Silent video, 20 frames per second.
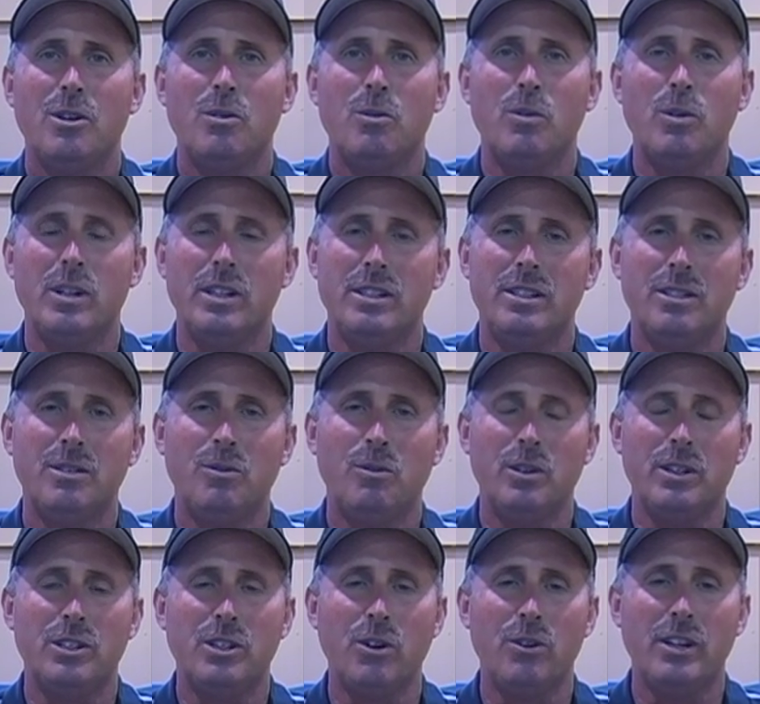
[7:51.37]
we'd
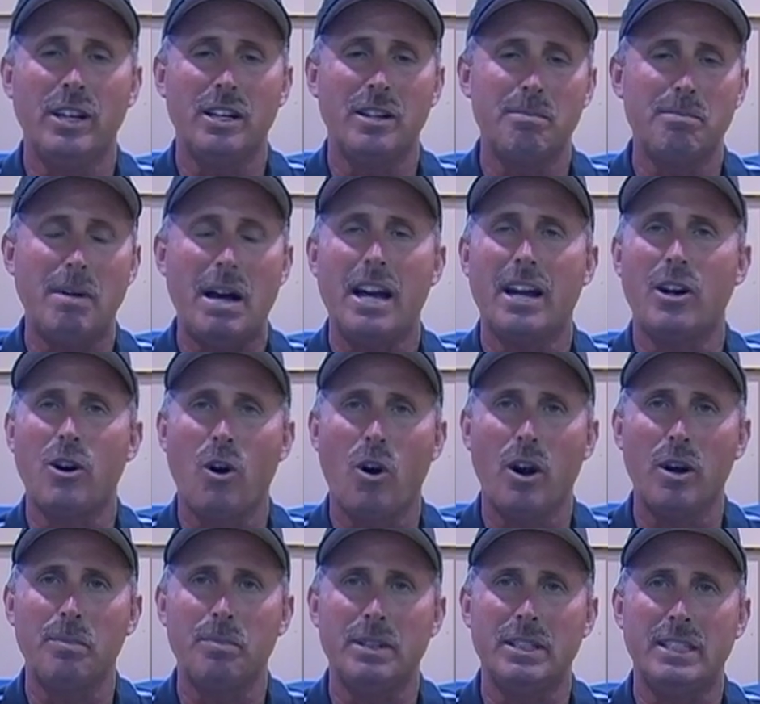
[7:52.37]
go down and buy
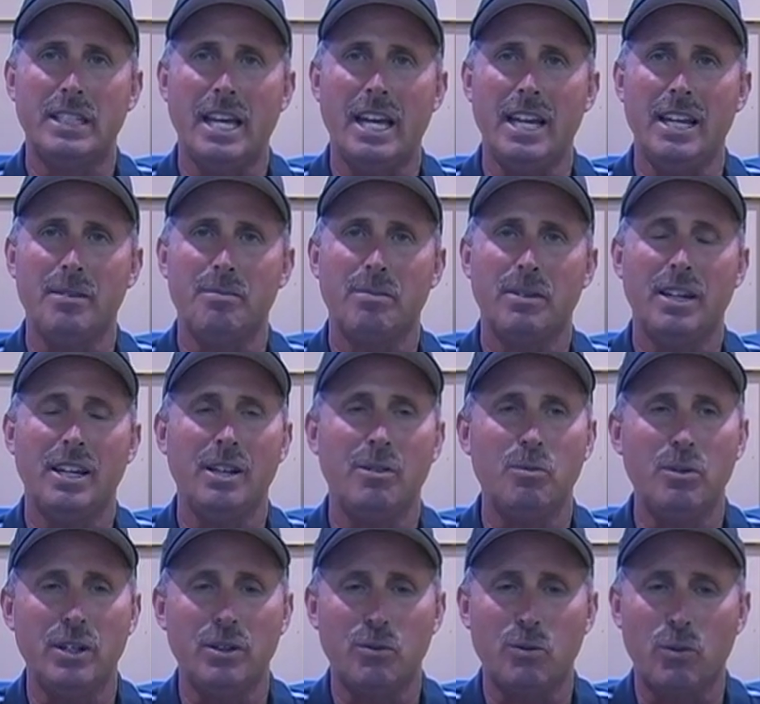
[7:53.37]
carpet tape, and
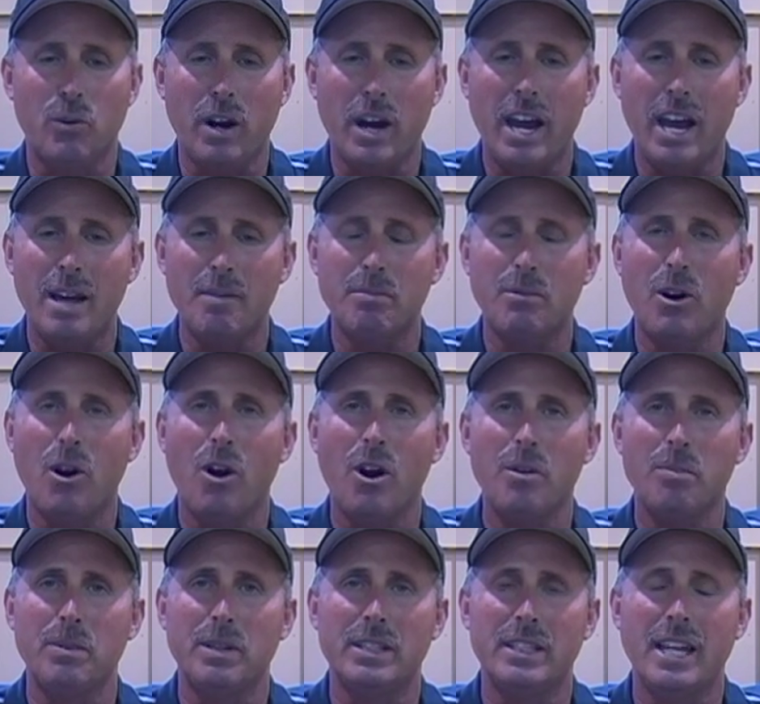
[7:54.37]
we'd wrap
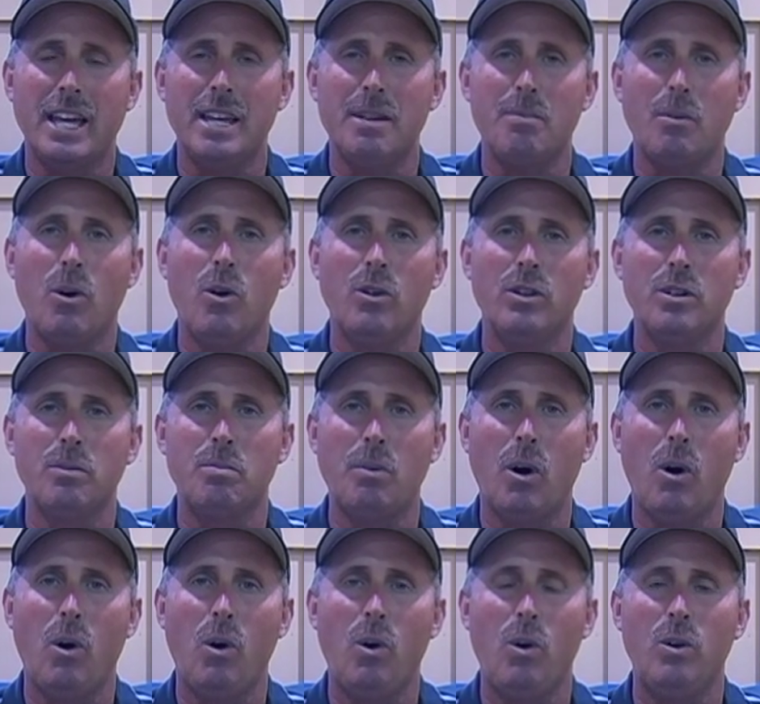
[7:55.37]
carpet tape on the
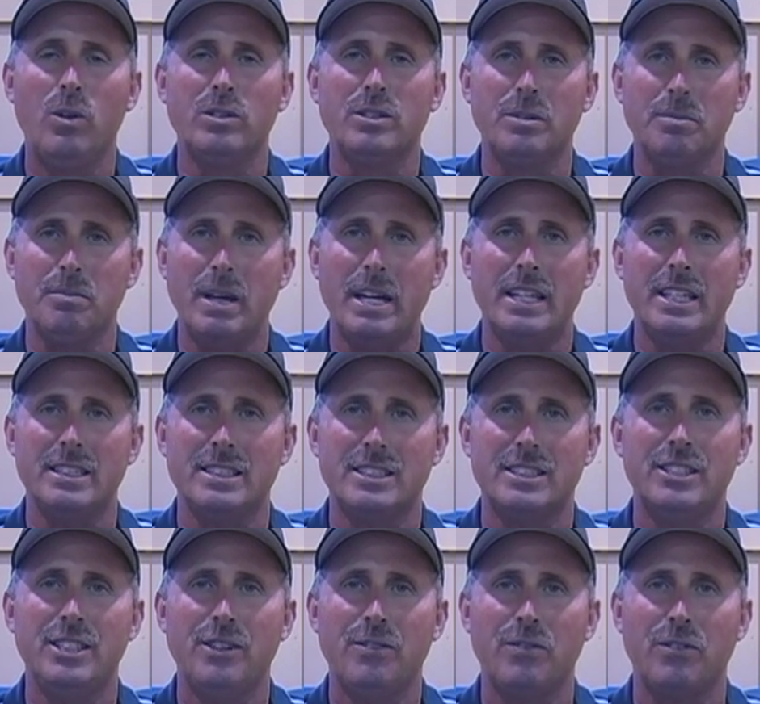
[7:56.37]
pole to make it
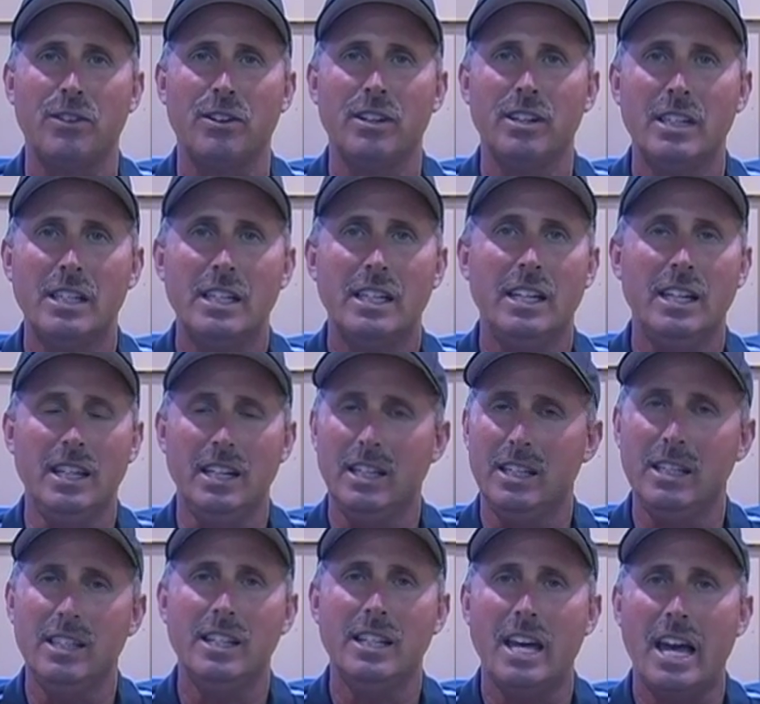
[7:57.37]
stiffer,
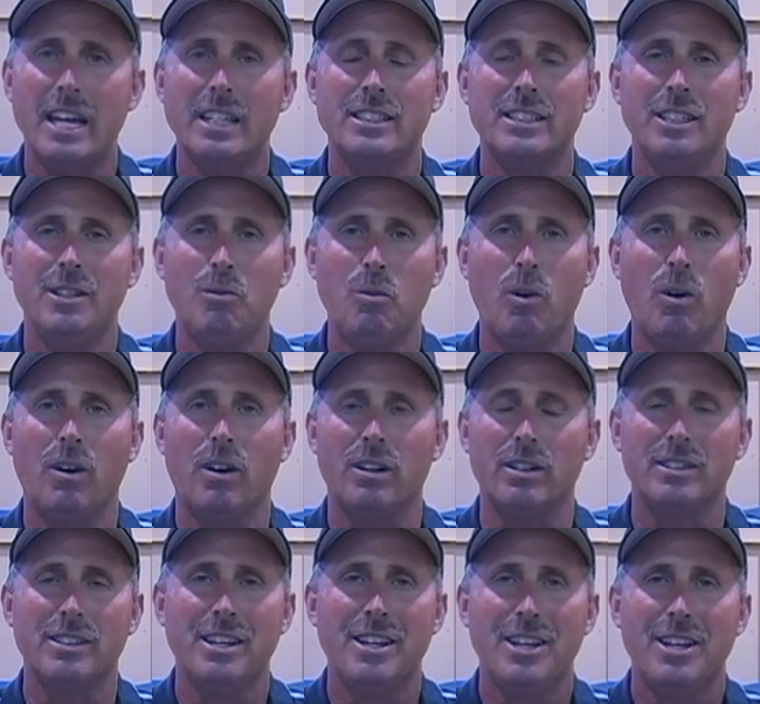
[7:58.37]
and it actually worked.
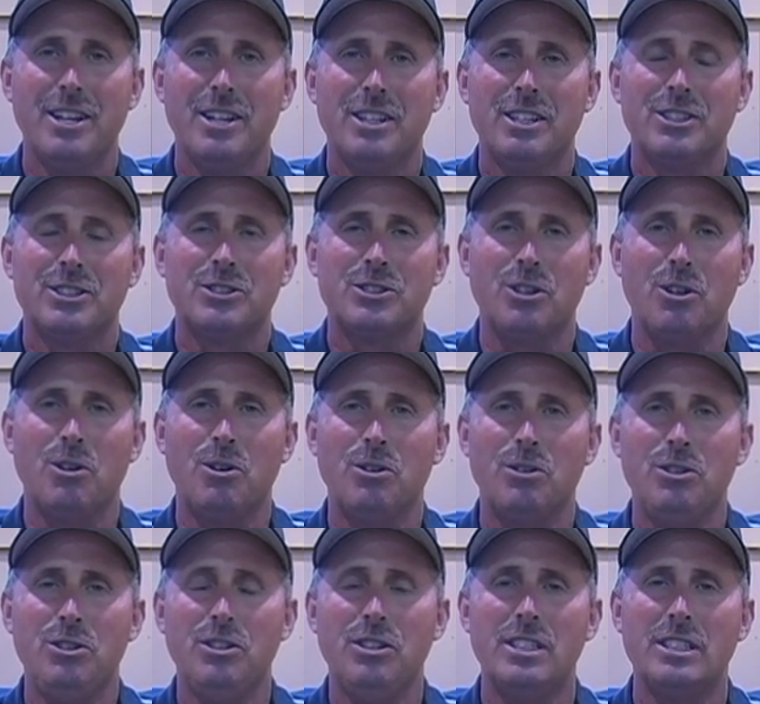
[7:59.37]
So
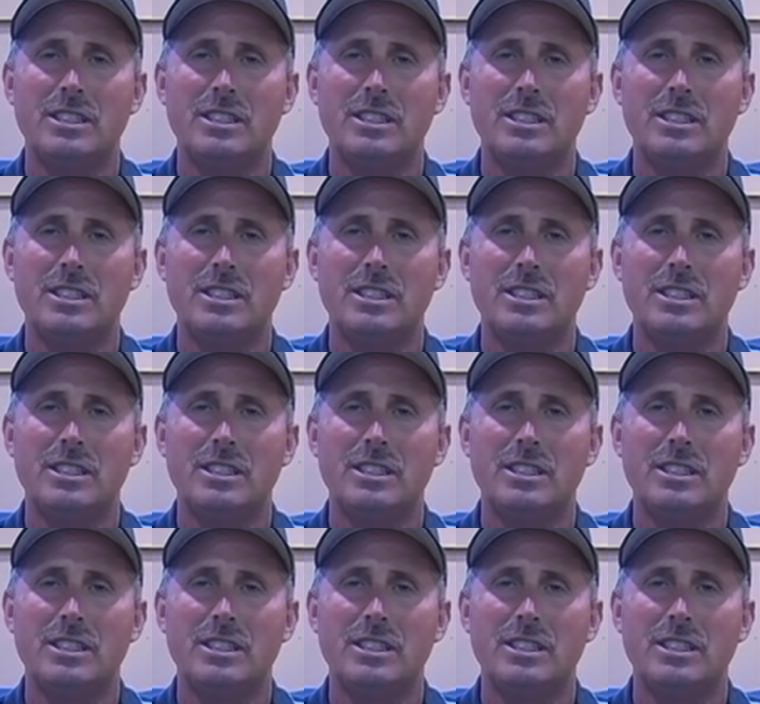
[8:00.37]
you can